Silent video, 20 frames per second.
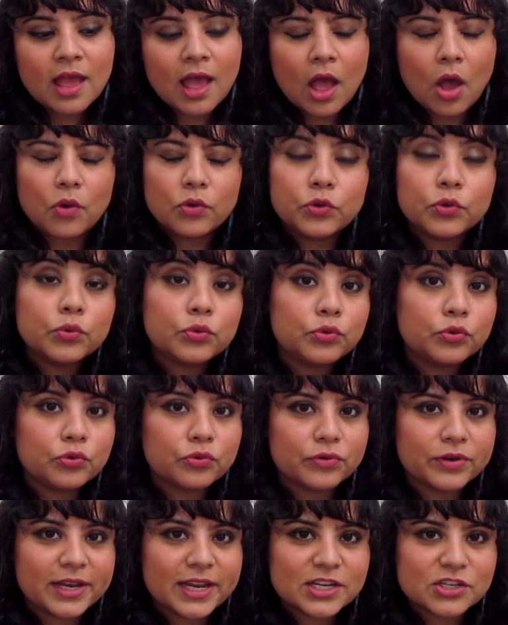how you do
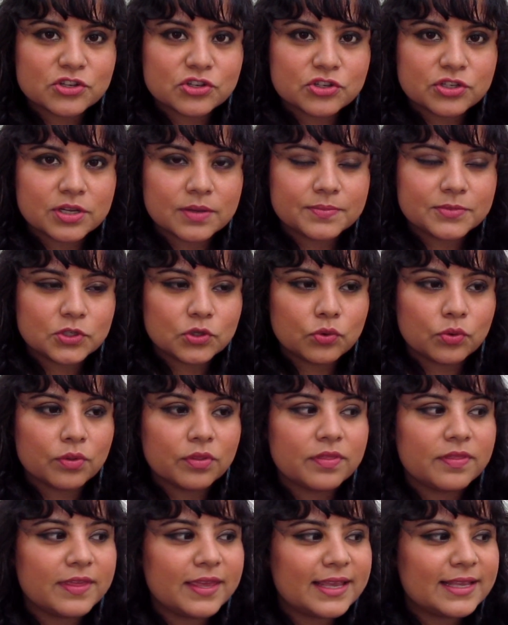relationships, you know,
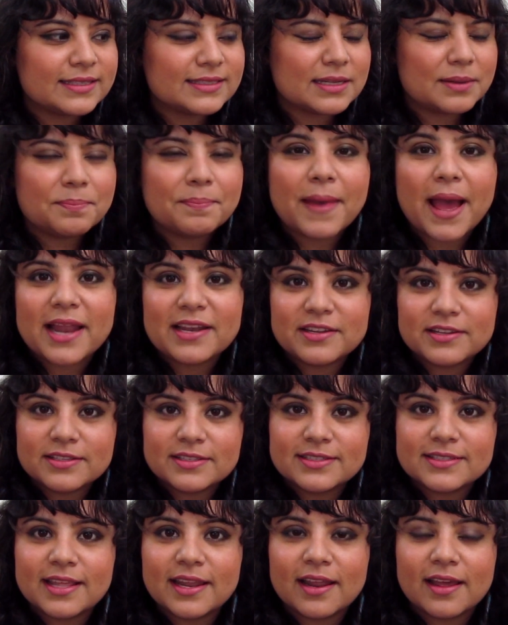things and
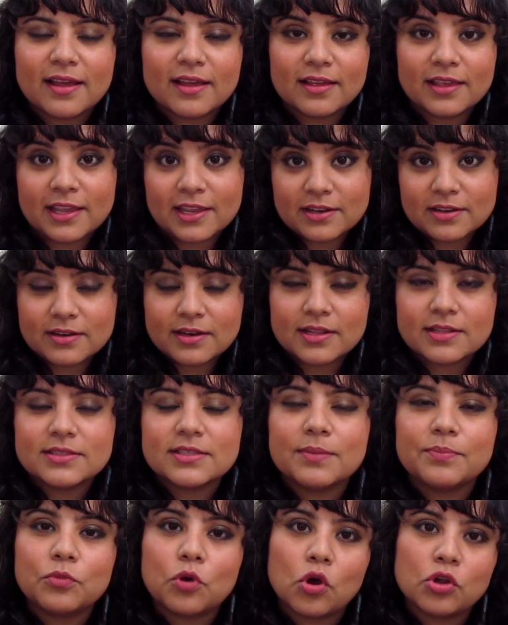patterns that are hidden and
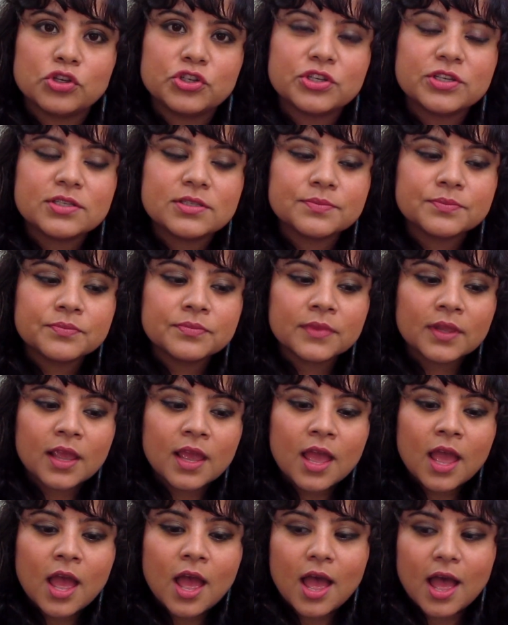subconscious,
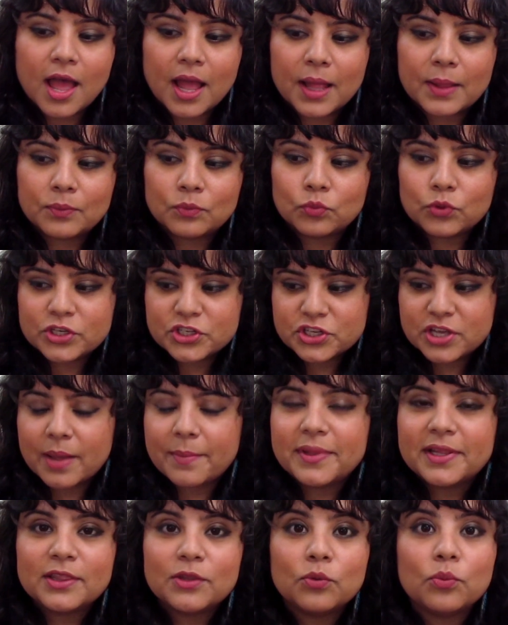which
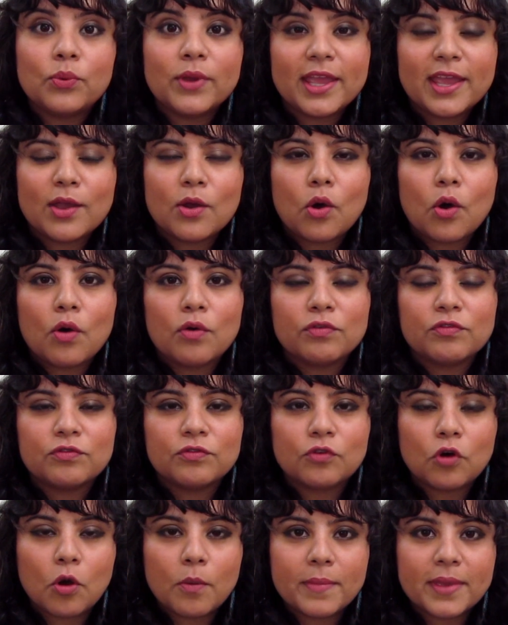come in the way of
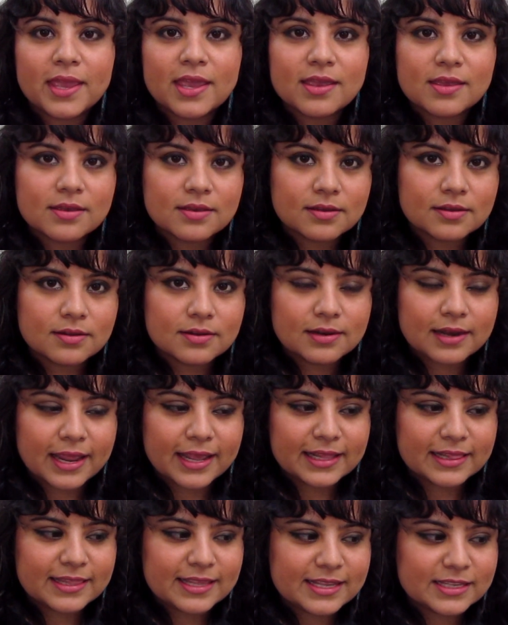forming
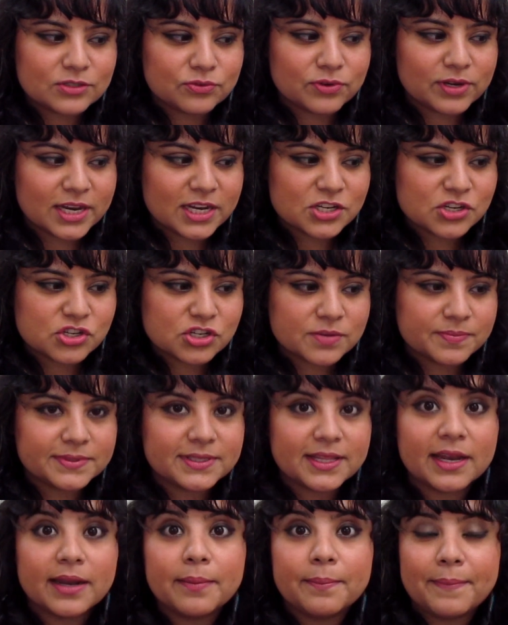like these relationships
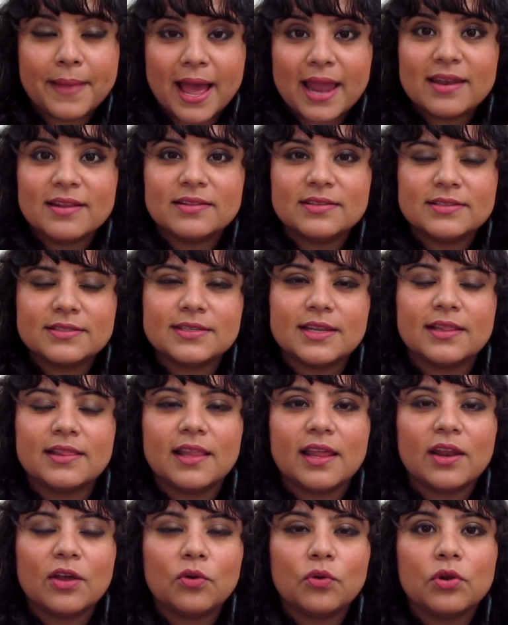that are balanced and
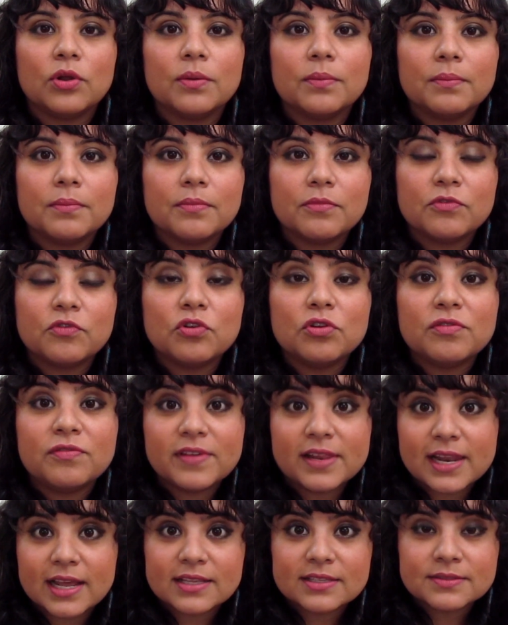that are going to
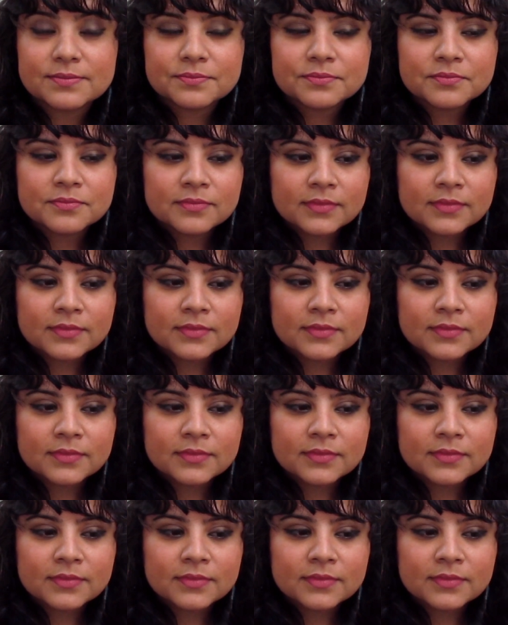fulfill us.